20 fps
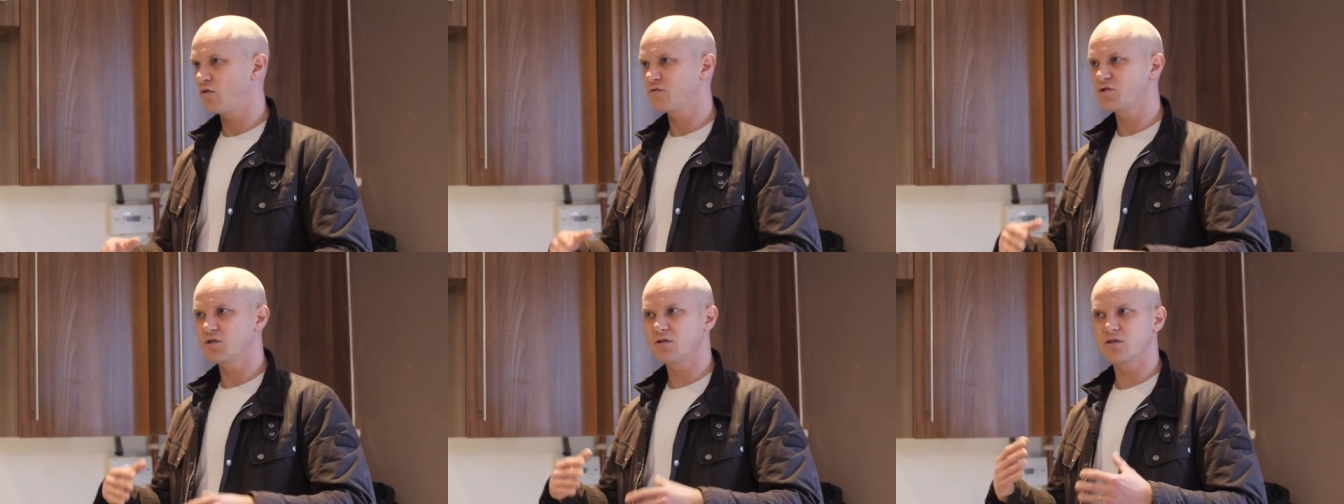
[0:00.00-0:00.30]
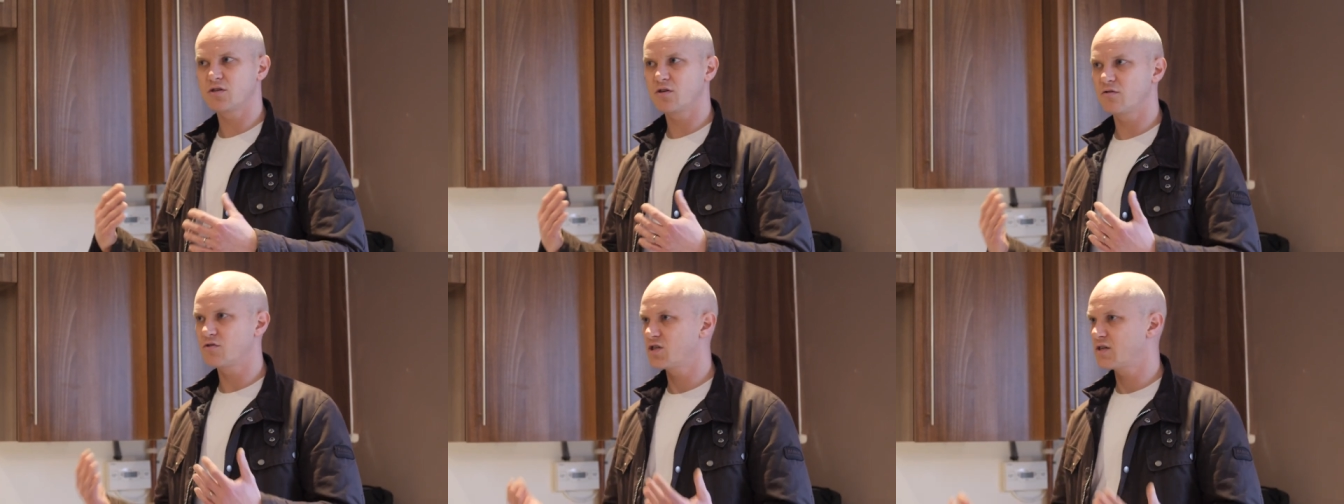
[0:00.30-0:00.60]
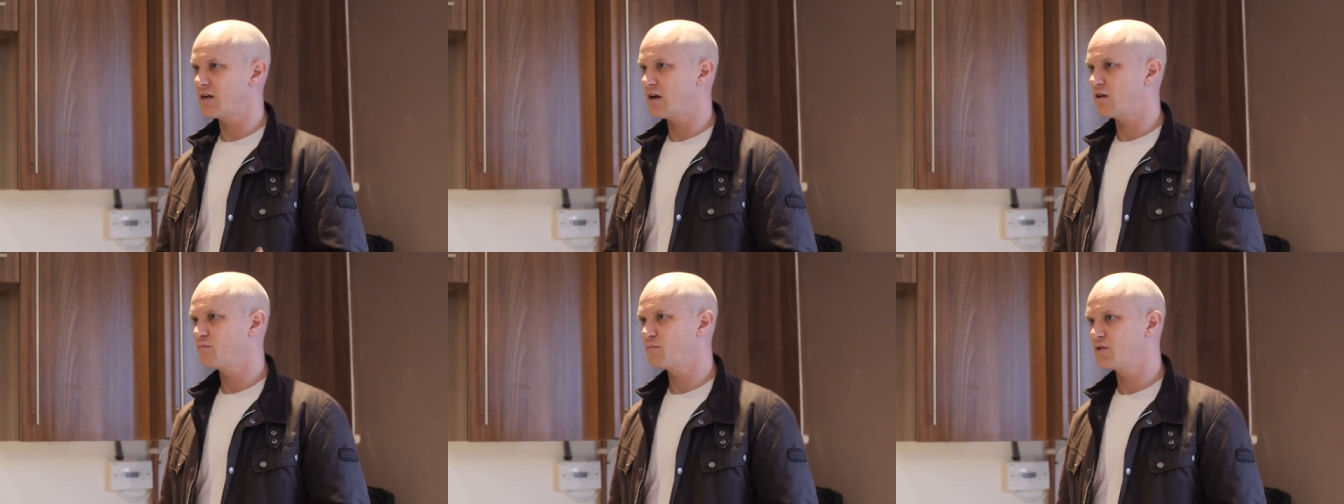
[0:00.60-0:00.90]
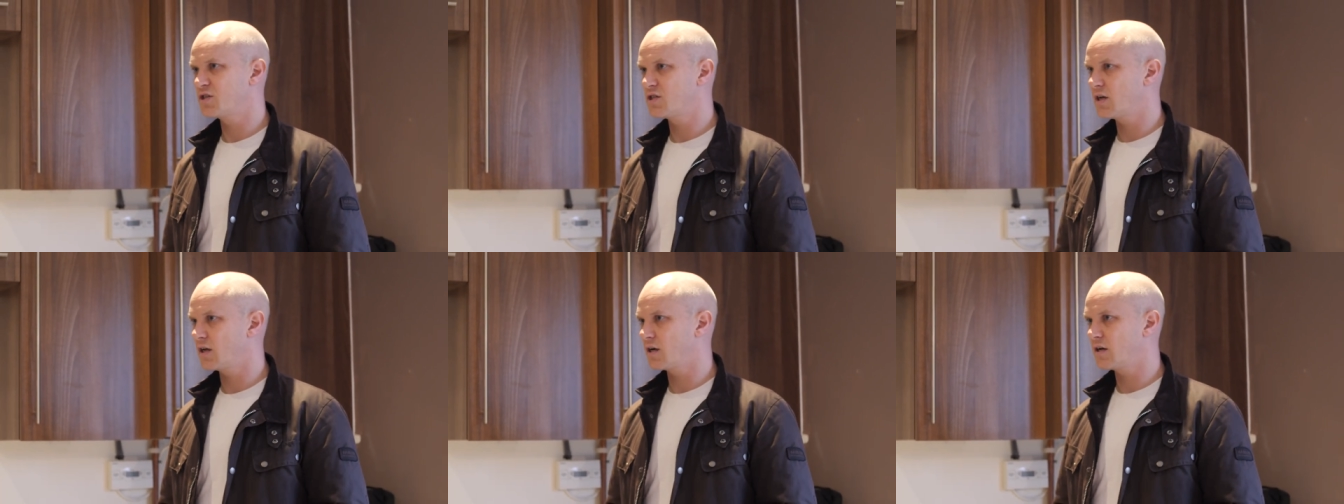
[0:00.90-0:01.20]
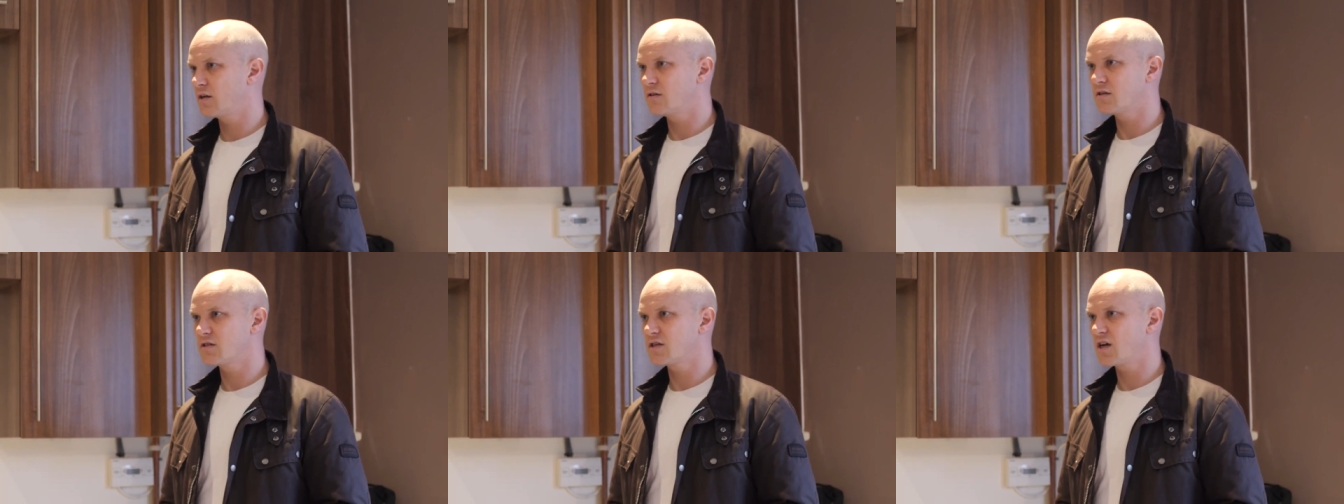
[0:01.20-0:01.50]
off so there's no sound
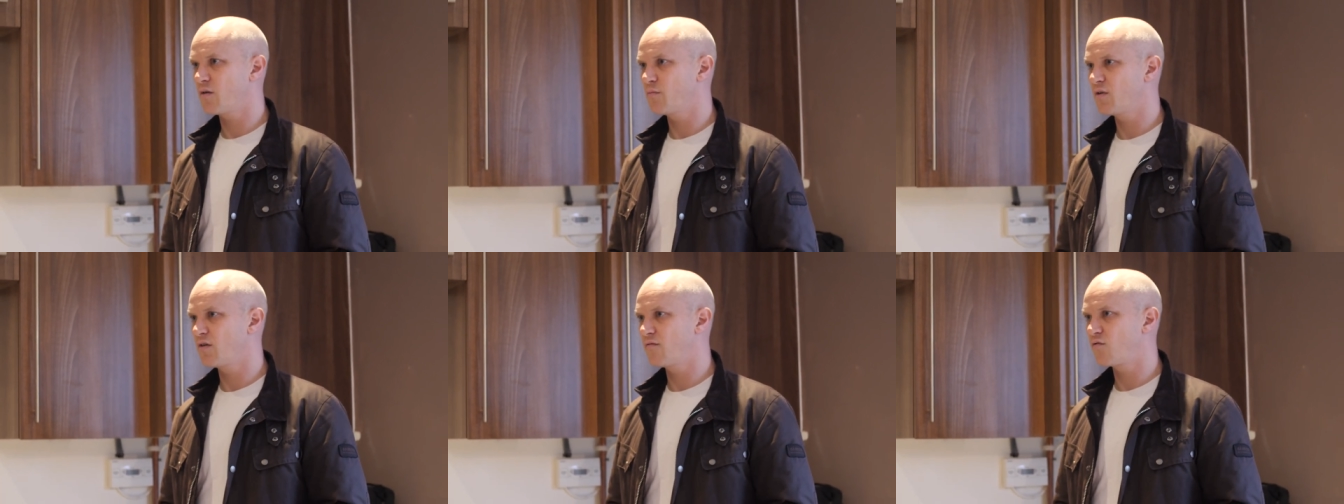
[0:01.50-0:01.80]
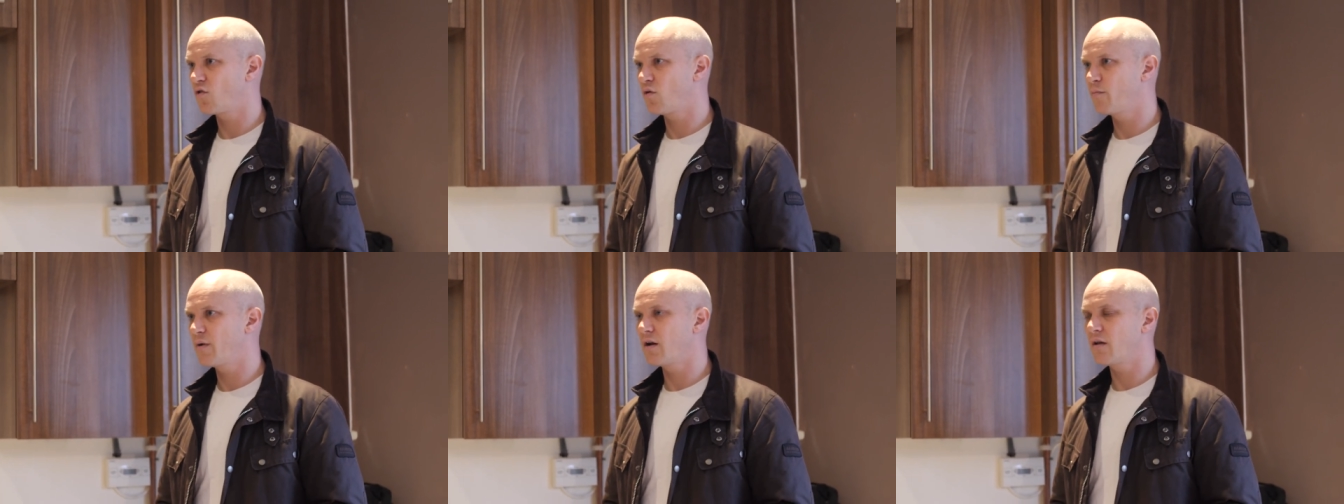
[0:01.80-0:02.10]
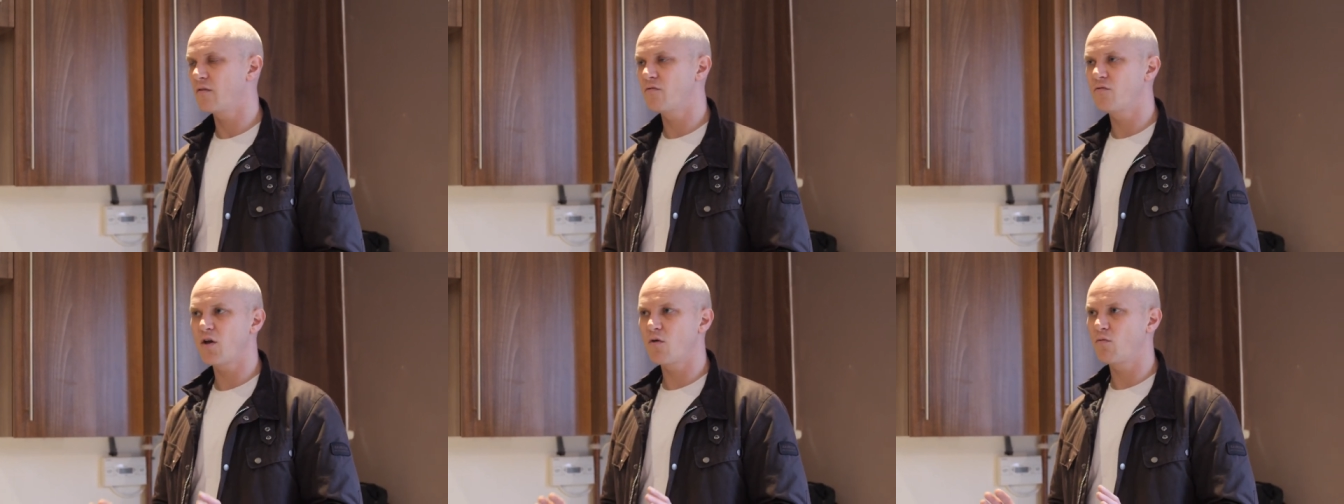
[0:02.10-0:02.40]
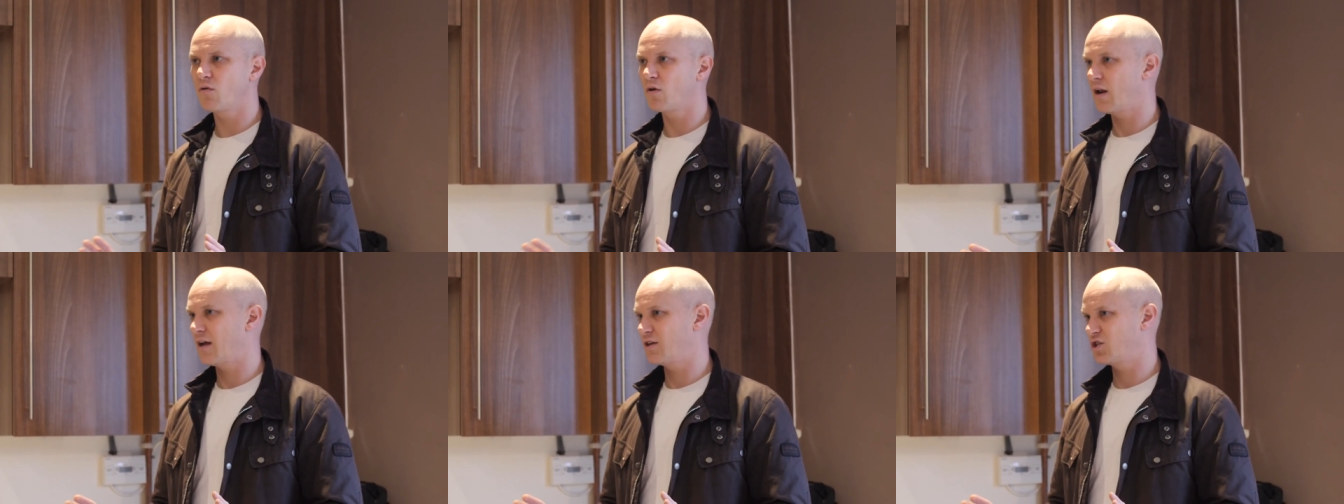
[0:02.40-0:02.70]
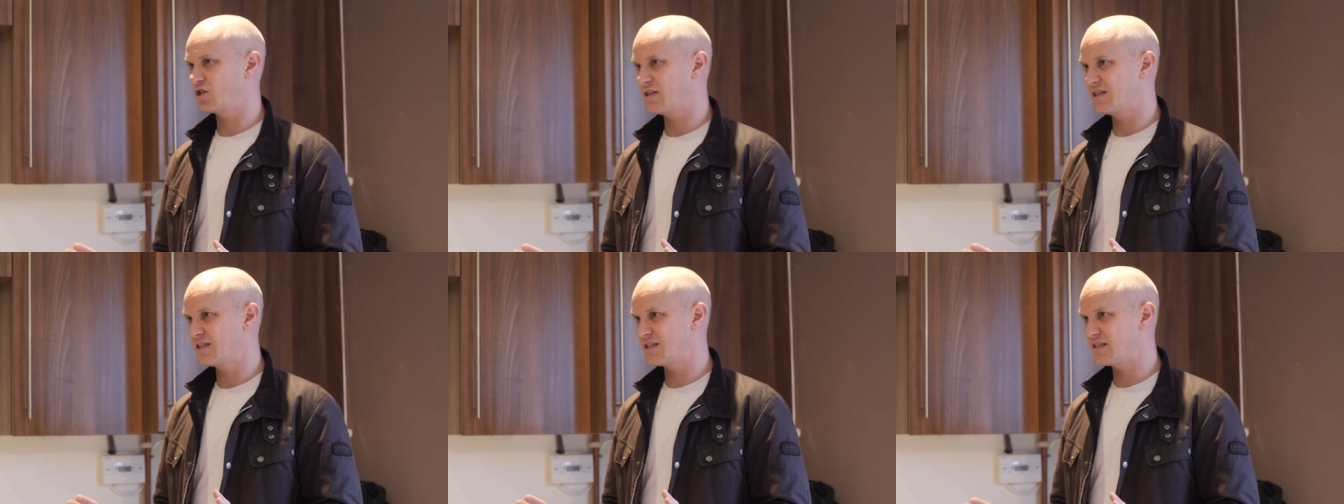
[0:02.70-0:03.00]
particularly that's coming from it, and no one will
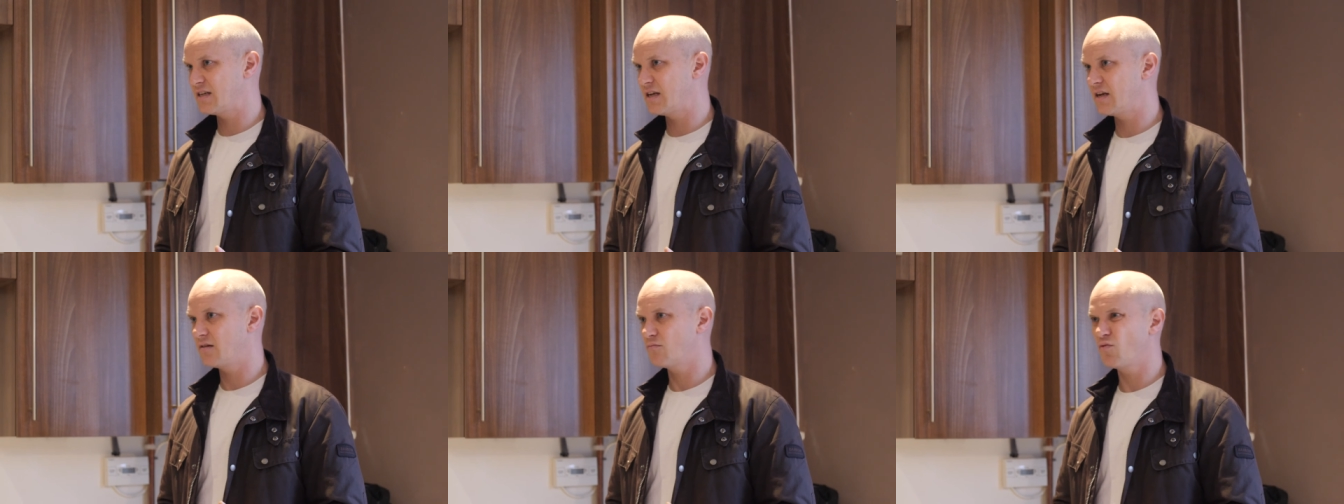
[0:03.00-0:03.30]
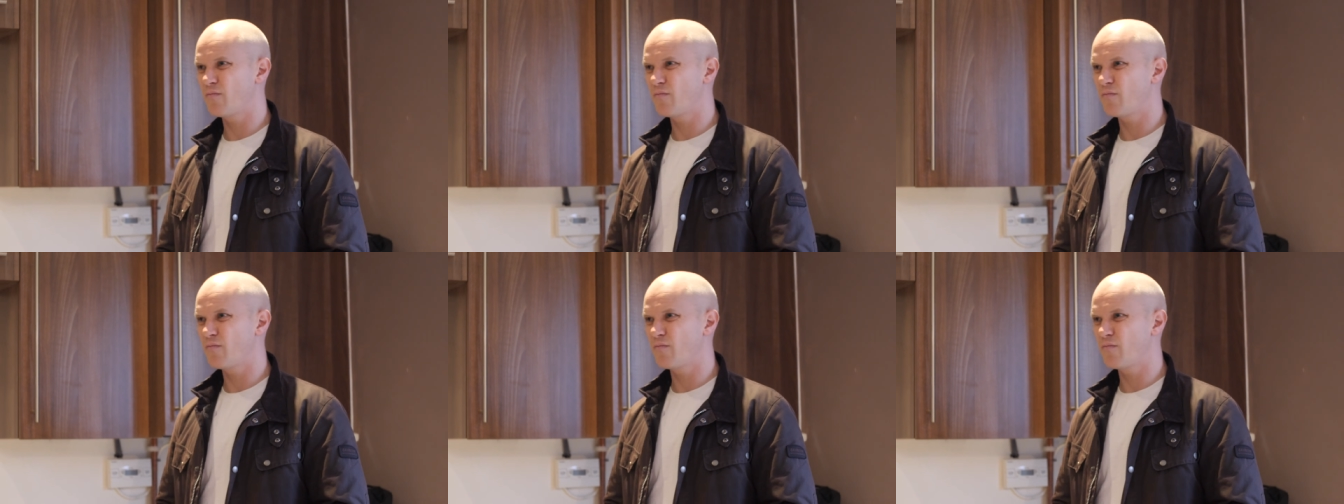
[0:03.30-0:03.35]
actually see it.